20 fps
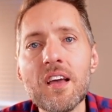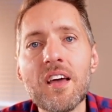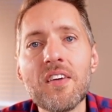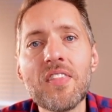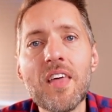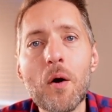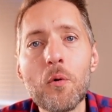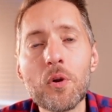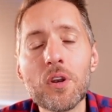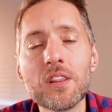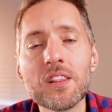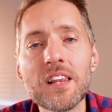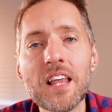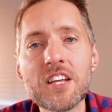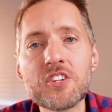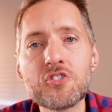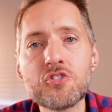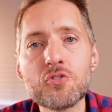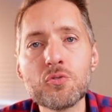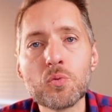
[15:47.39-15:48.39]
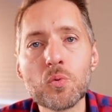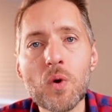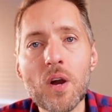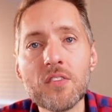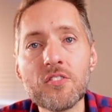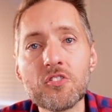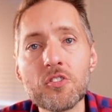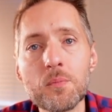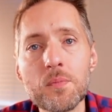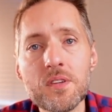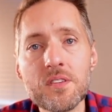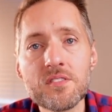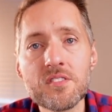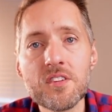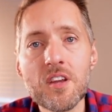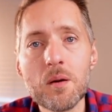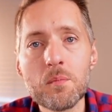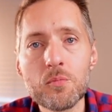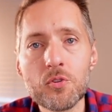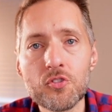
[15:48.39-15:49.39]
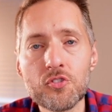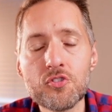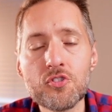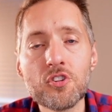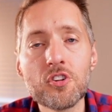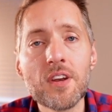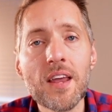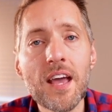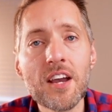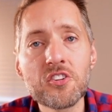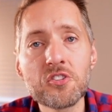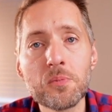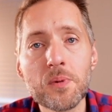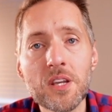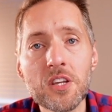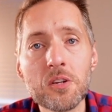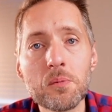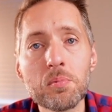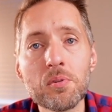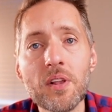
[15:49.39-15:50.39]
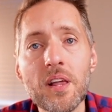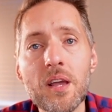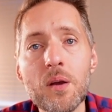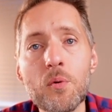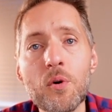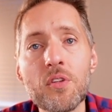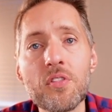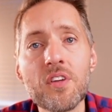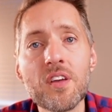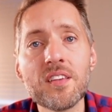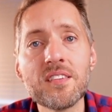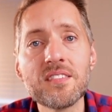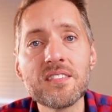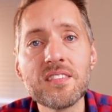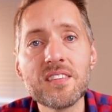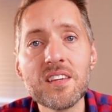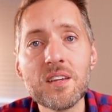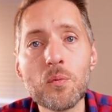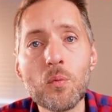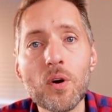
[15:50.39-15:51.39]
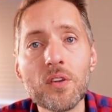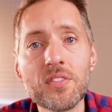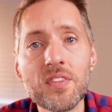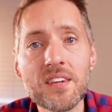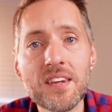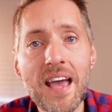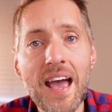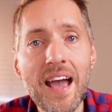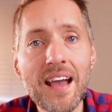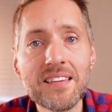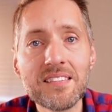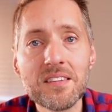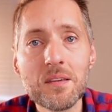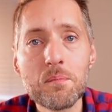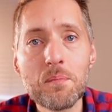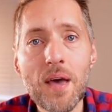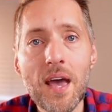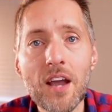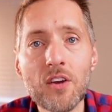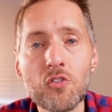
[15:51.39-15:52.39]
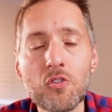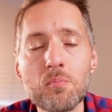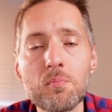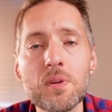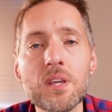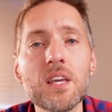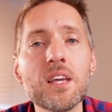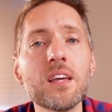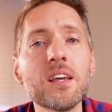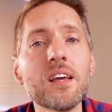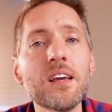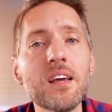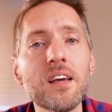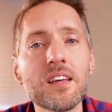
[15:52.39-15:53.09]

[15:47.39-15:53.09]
that would let you run some of these numbers so you can actually begin to play with it and see what the tax impact would be,